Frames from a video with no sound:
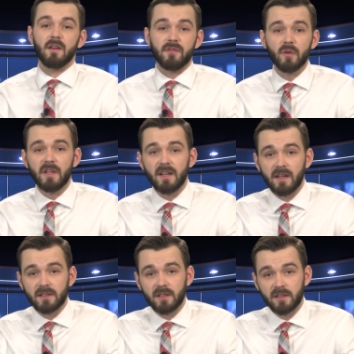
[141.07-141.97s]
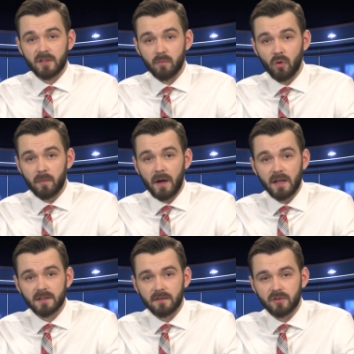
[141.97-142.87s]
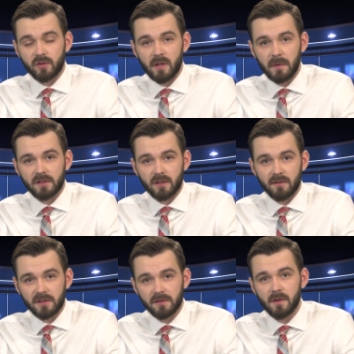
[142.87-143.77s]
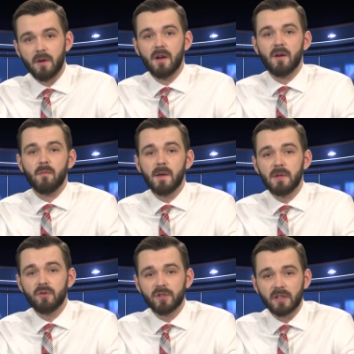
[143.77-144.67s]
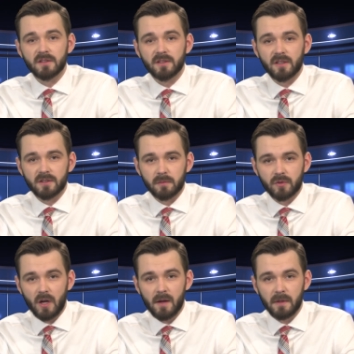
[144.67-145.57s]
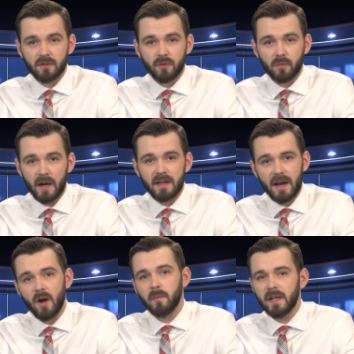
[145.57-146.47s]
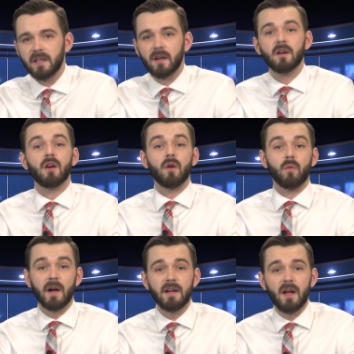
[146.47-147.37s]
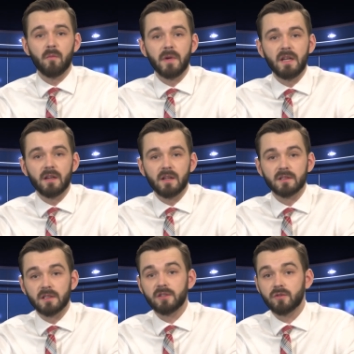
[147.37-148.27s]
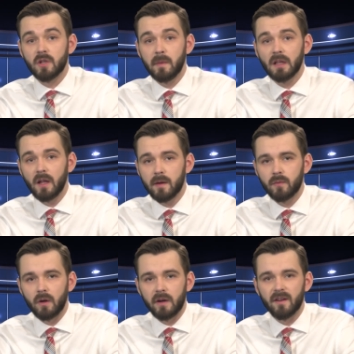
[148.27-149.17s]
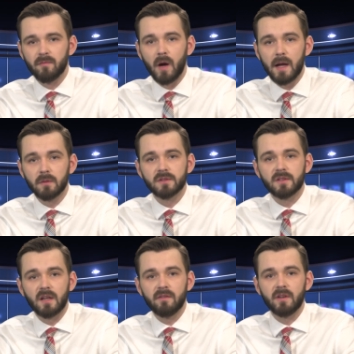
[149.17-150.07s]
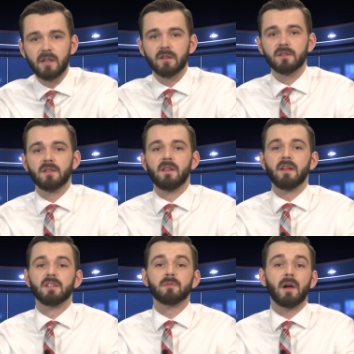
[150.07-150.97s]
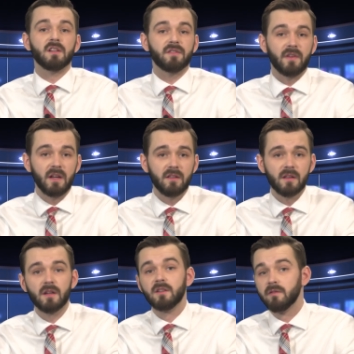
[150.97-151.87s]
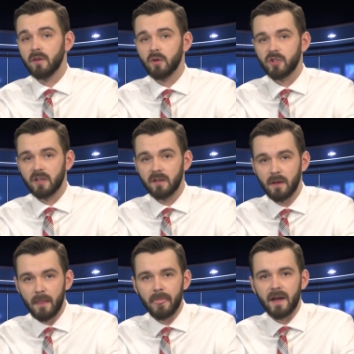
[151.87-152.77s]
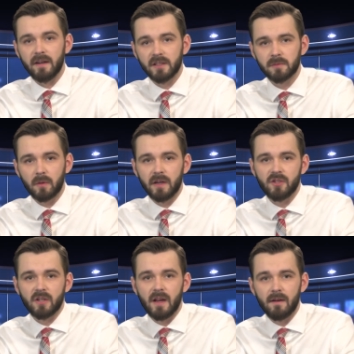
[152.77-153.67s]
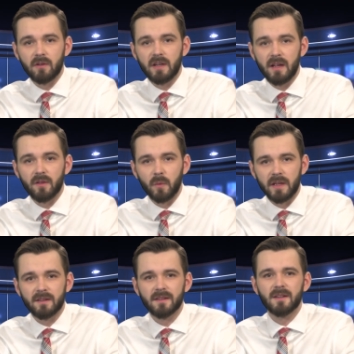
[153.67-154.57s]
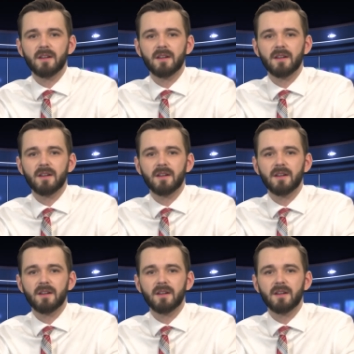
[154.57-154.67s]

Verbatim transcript: If you need access to more positive streaming service, maybe you should consider subscribing to Right Now Media. Right Now Media is a streaming library of Bible study videos that inspires faith, devotion, and inspiration every day of the week.